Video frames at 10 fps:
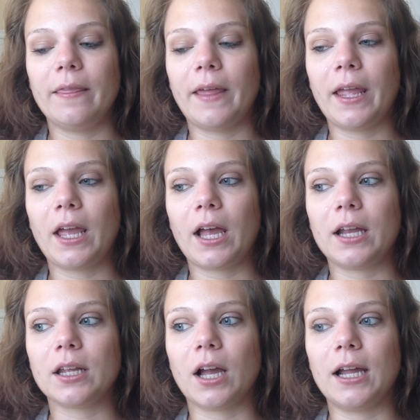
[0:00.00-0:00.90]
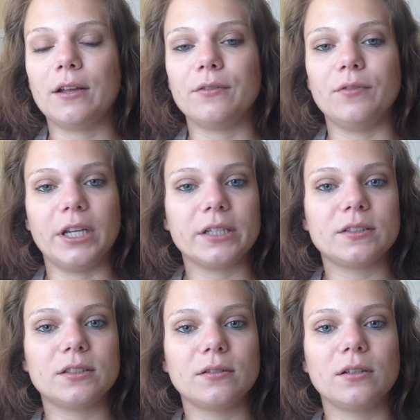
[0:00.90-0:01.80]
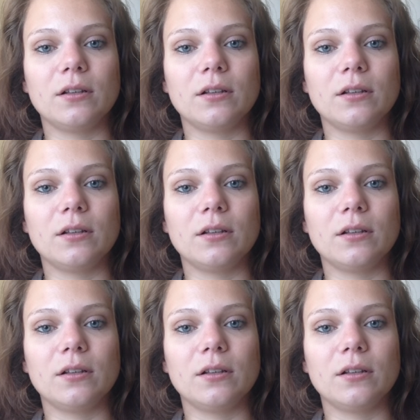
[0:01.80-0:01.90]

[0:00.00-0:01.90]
they had kind of nixed.